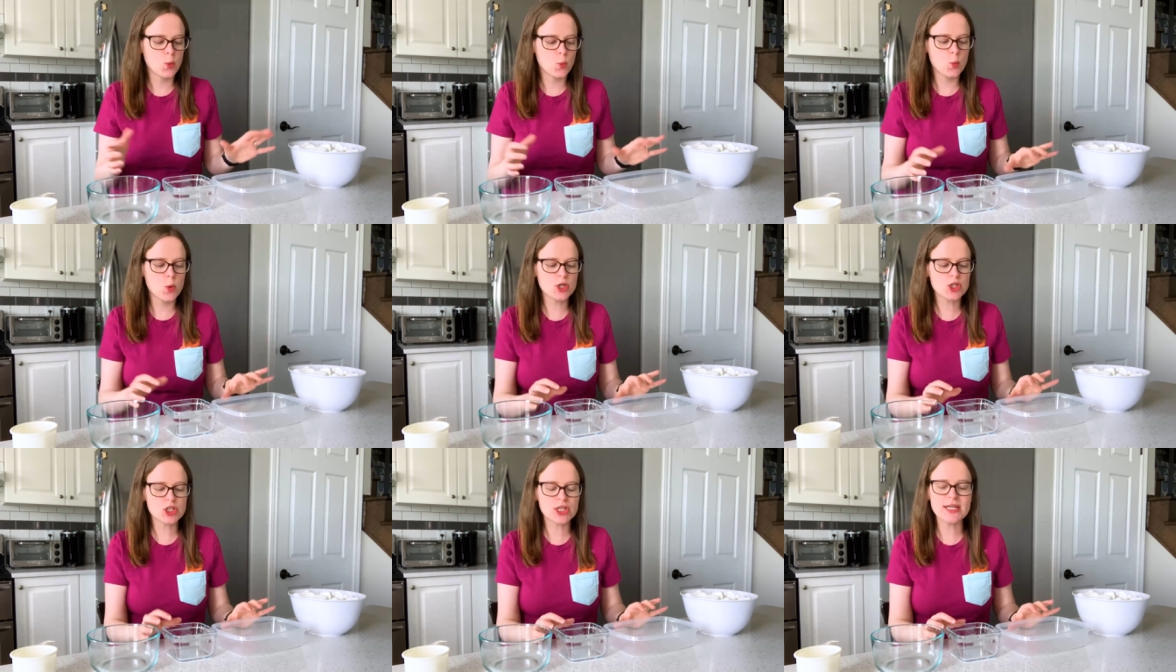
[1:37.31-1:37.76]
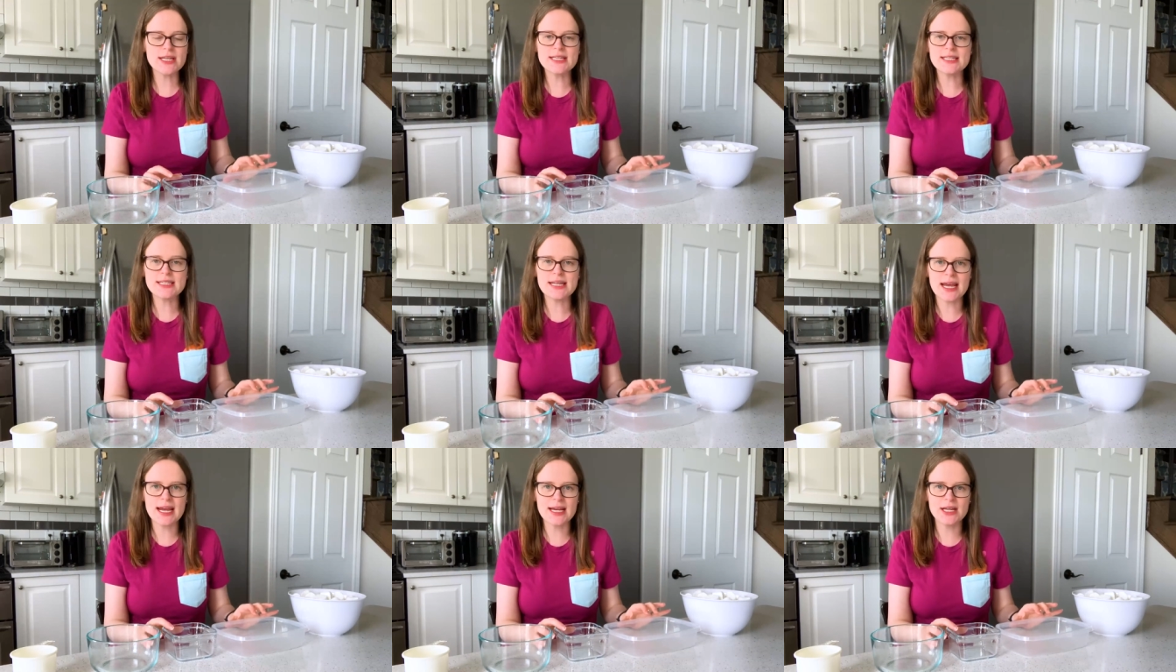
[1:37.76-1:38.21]
Which
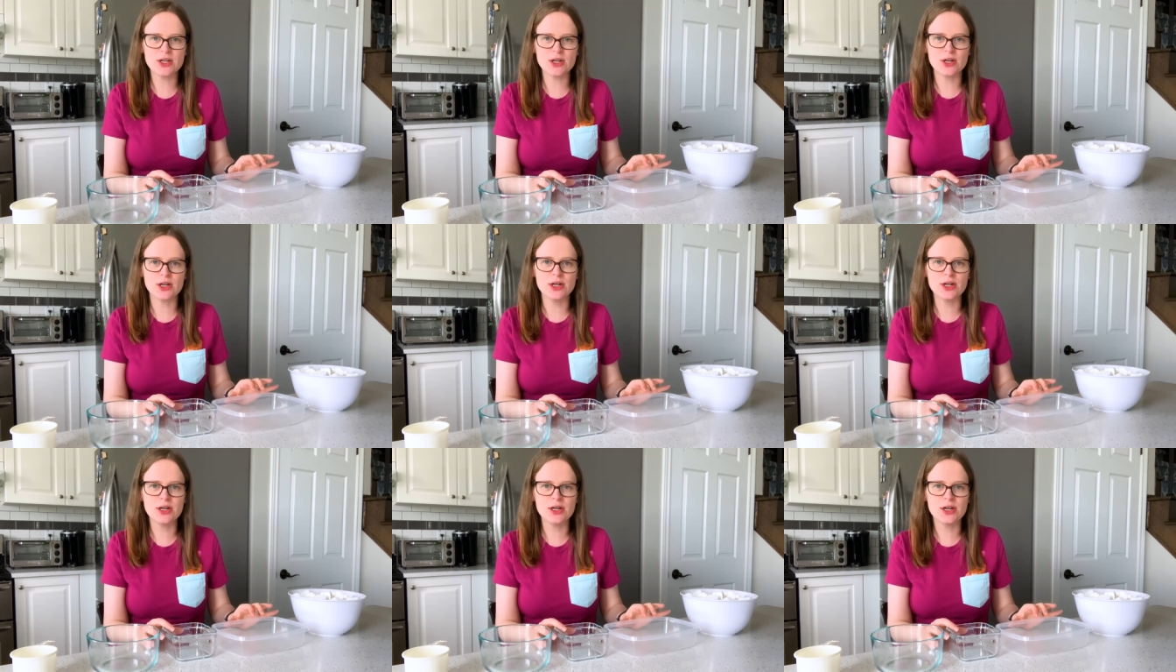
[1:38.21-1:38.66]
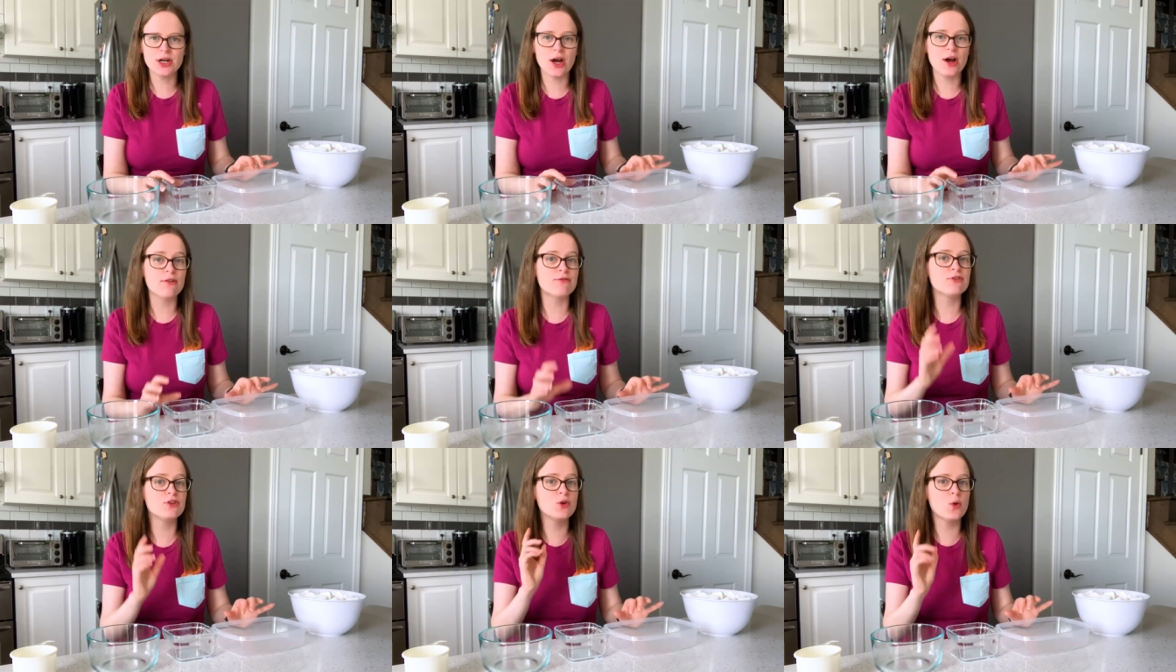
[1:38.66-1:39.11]
container
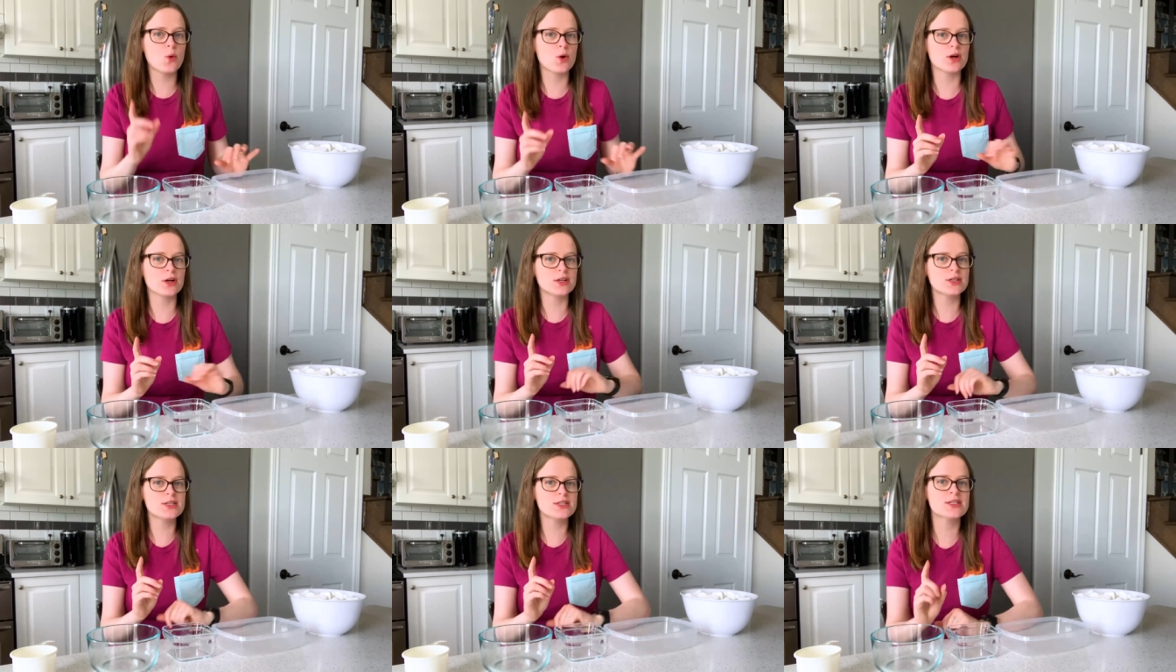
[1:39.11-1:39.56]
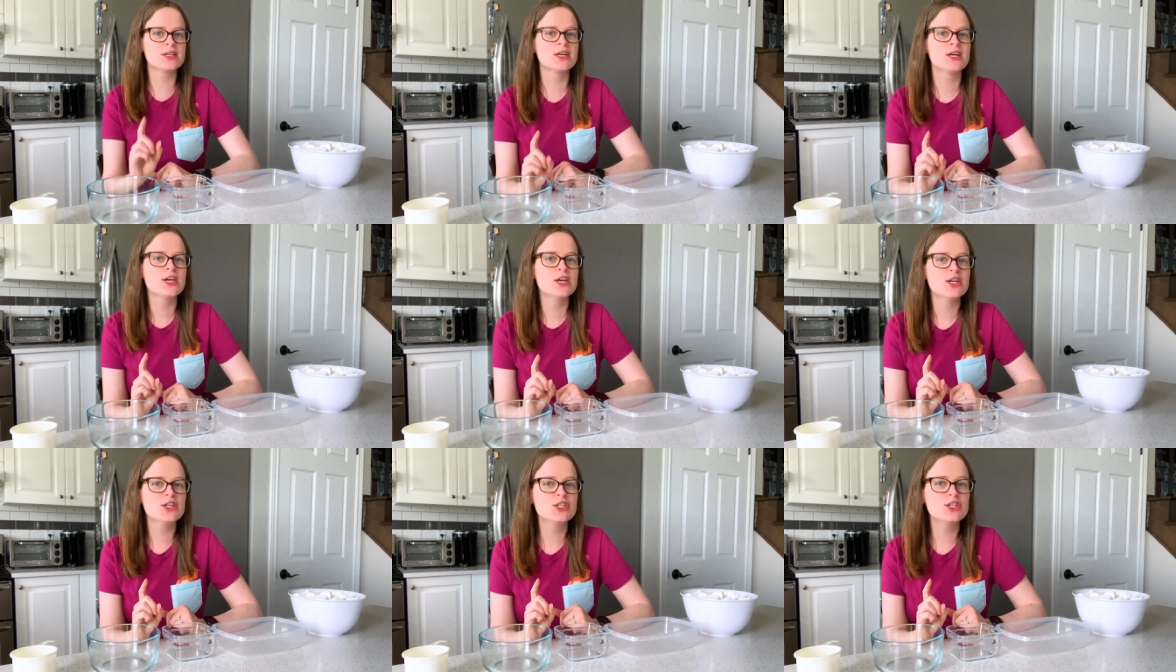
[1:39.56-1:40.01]
of yours
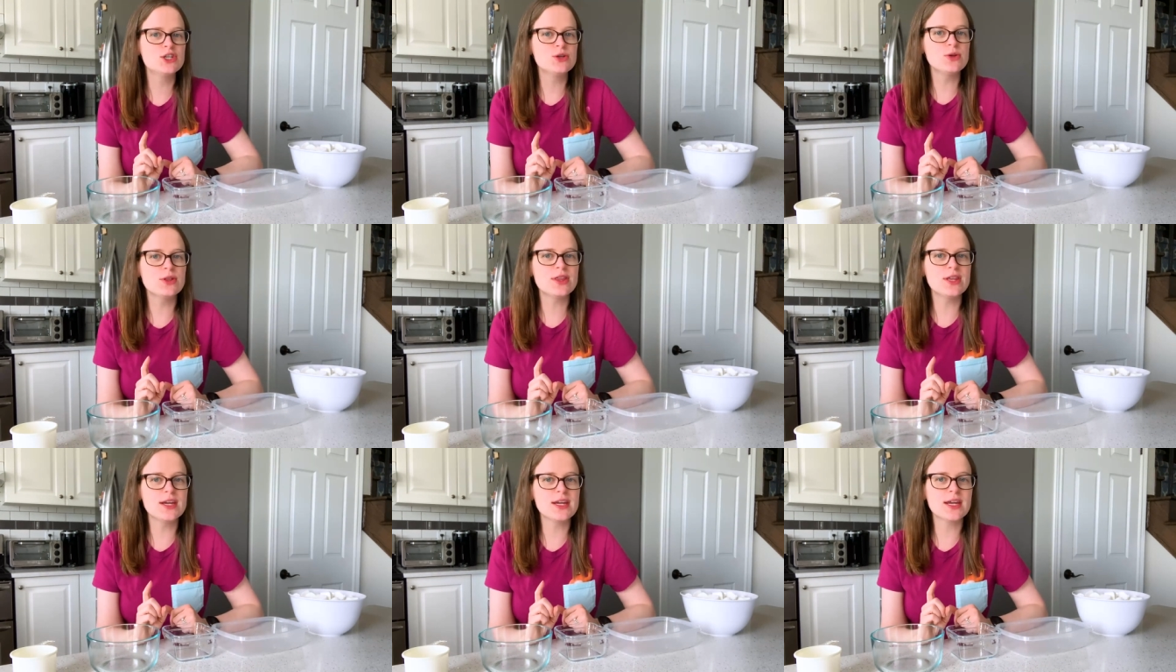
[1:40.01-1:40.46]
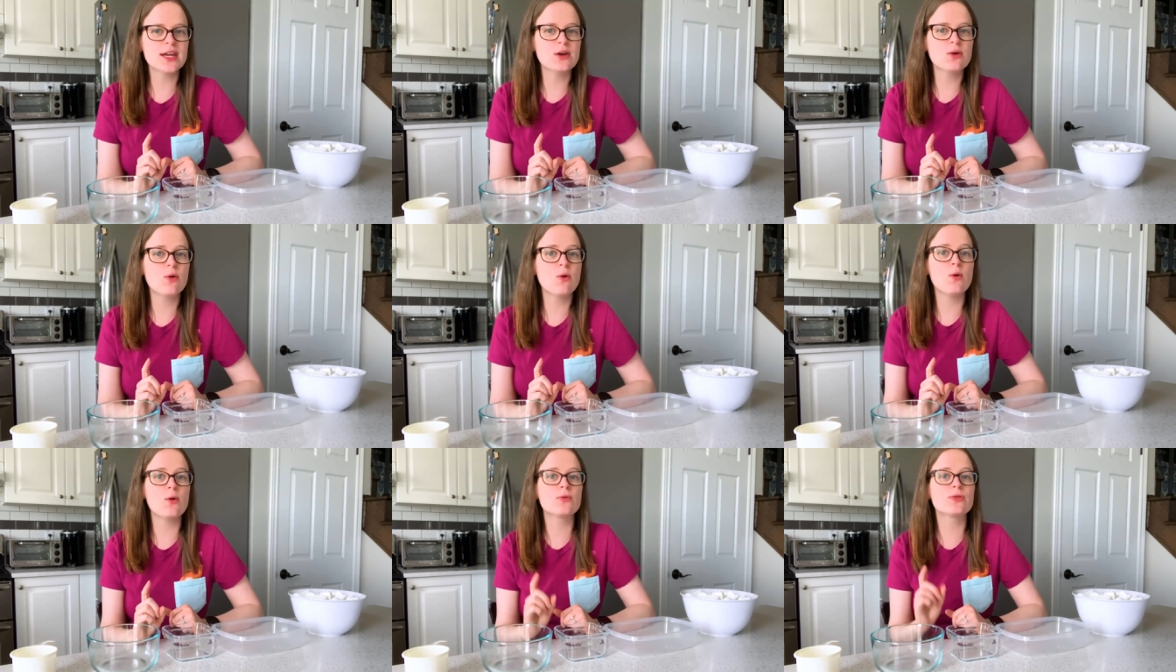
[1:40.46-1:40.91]
do you think
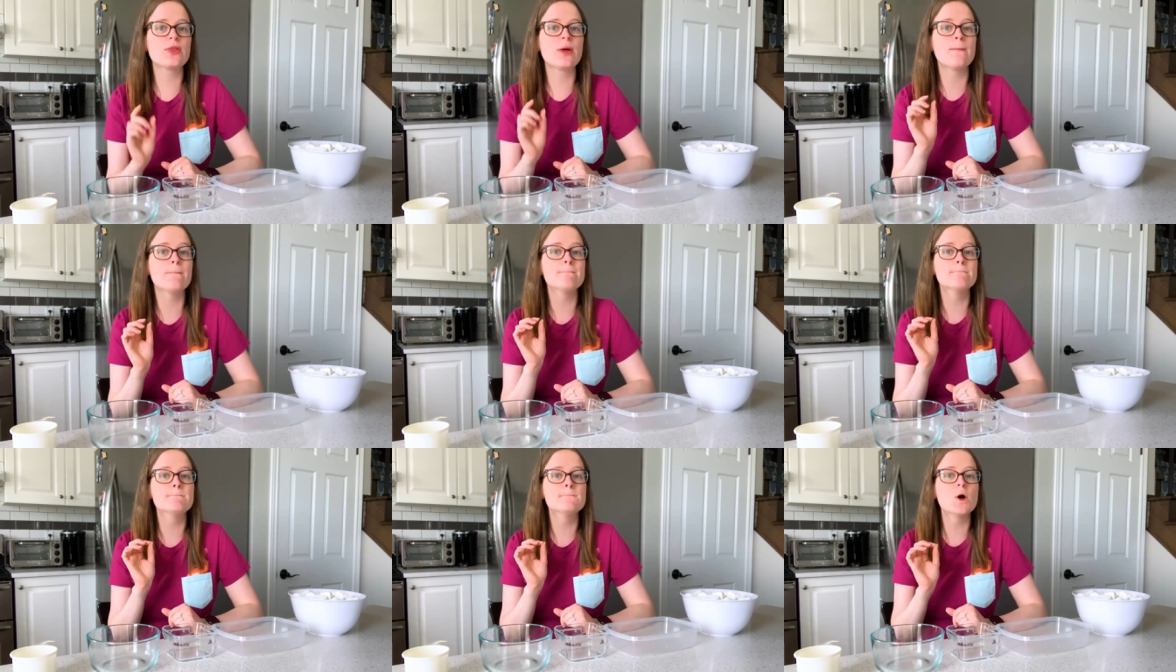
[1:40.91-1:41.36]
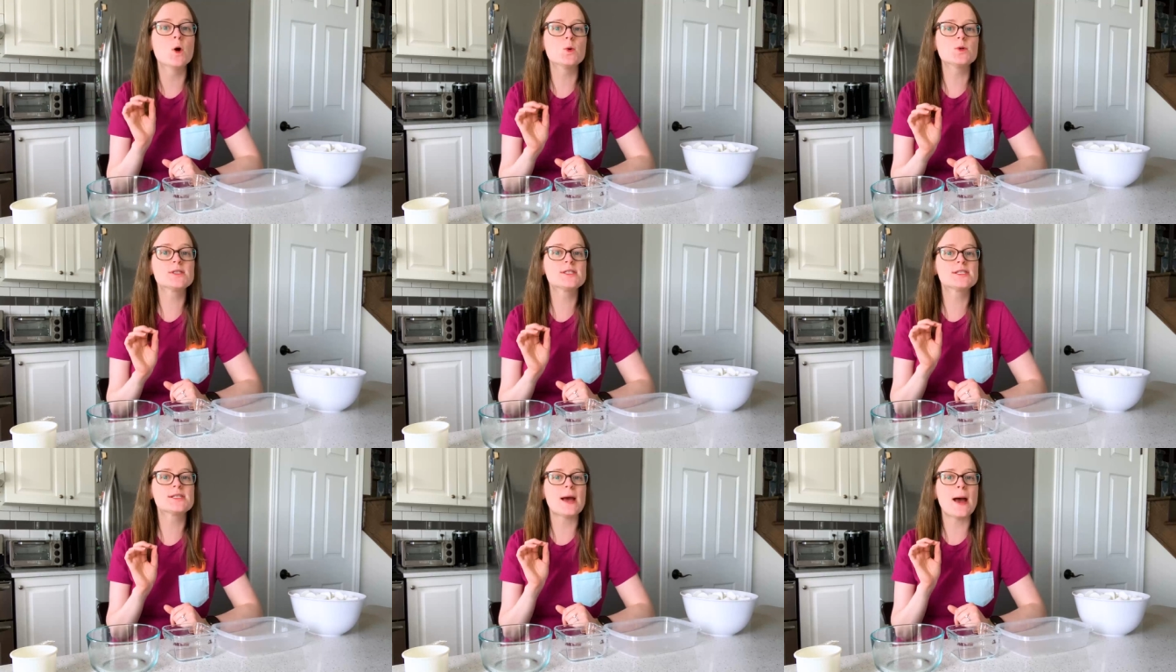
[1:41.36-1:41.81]
can hold the
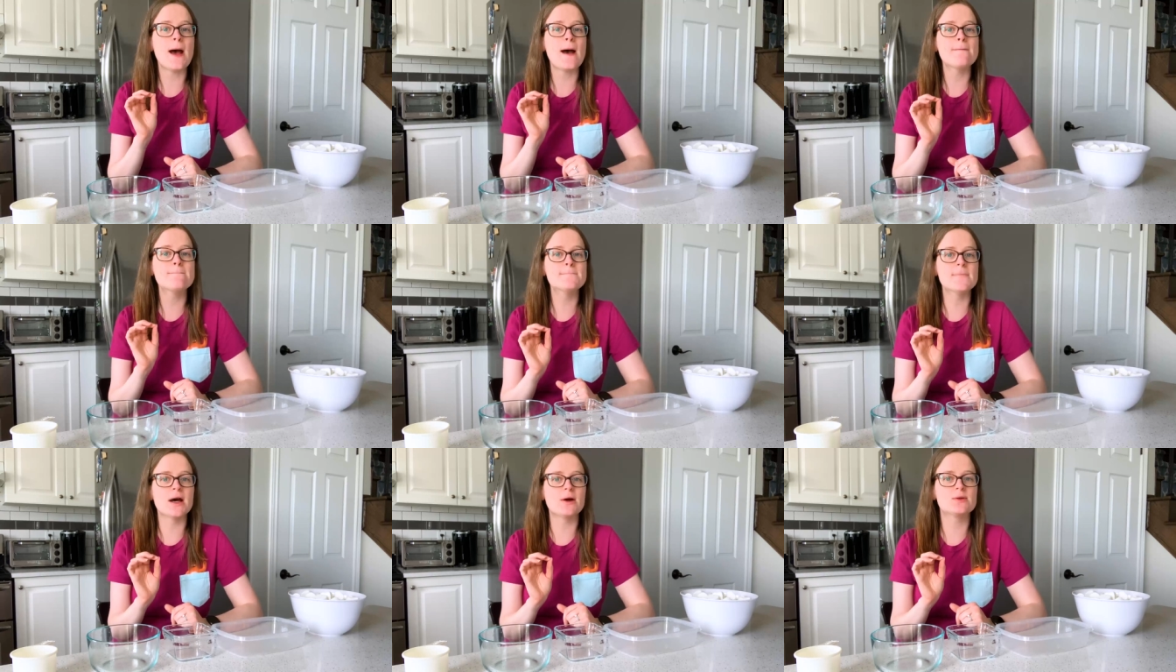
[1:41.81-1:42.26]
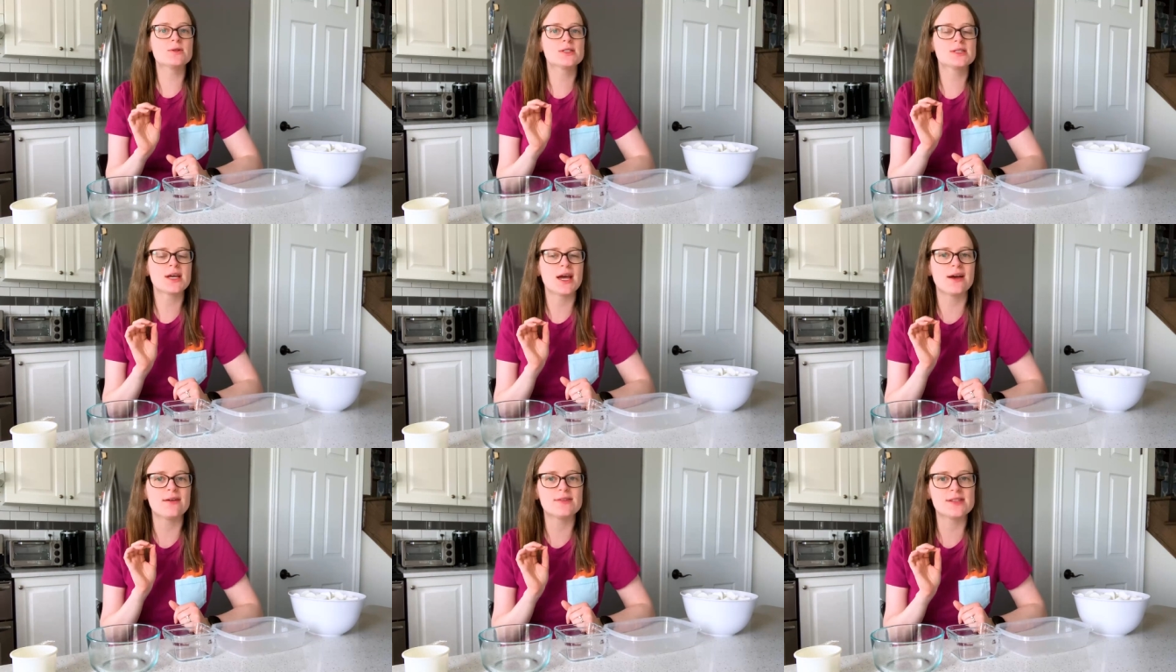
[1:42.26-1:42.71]
most
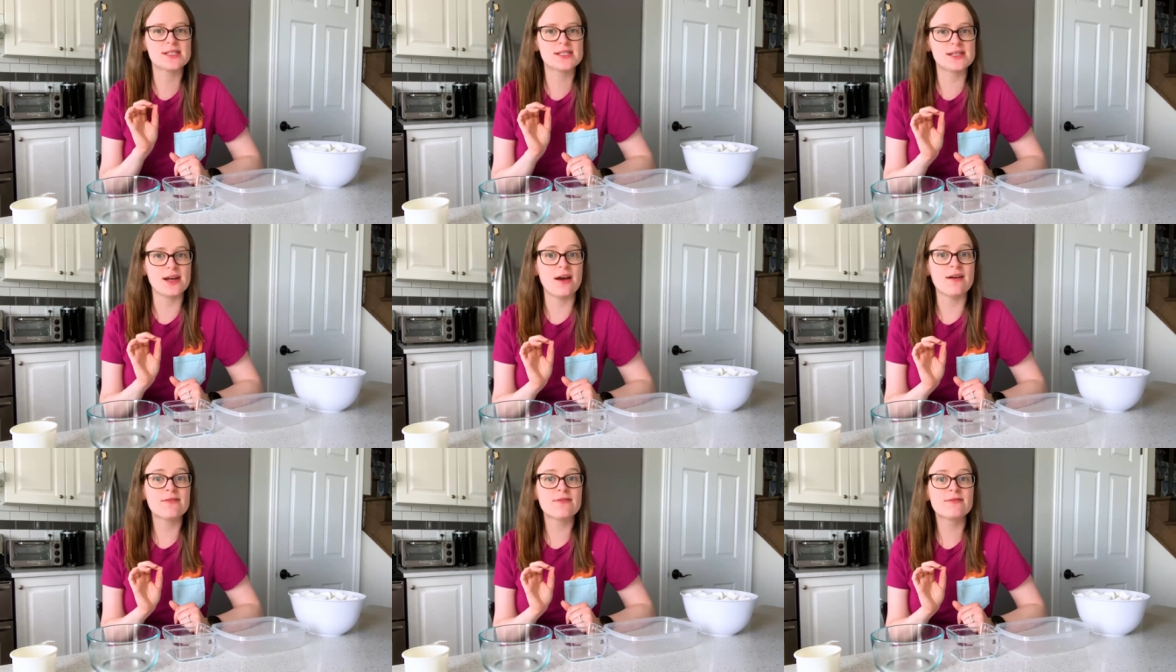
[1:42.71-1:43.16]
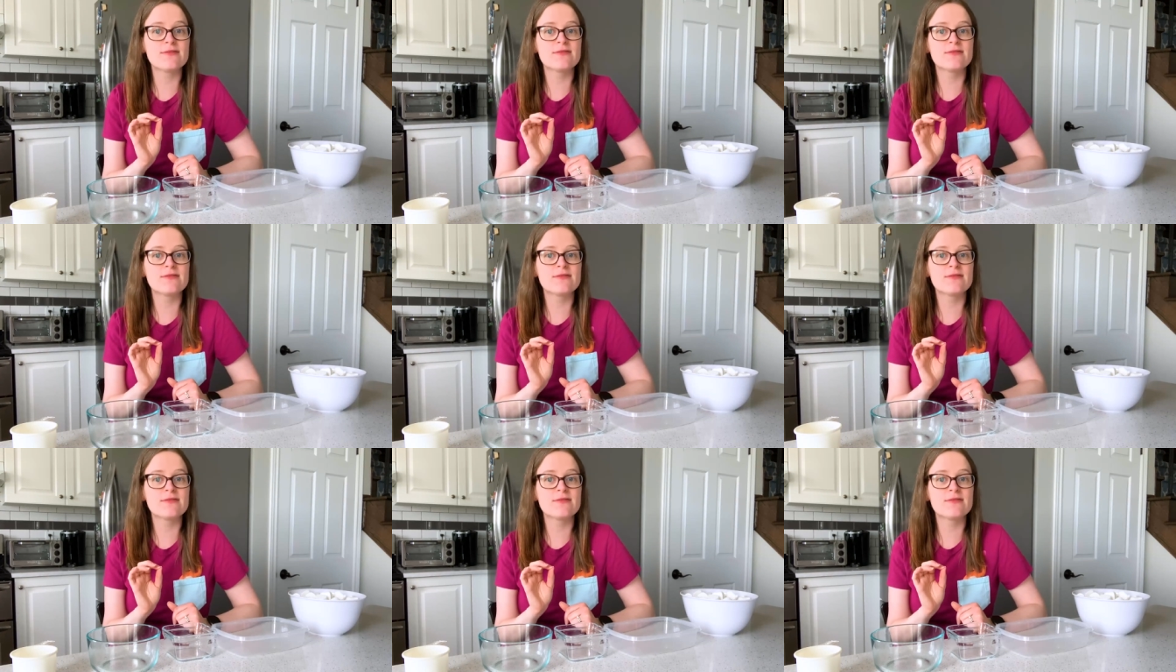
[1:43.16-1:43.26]
amount of stuff?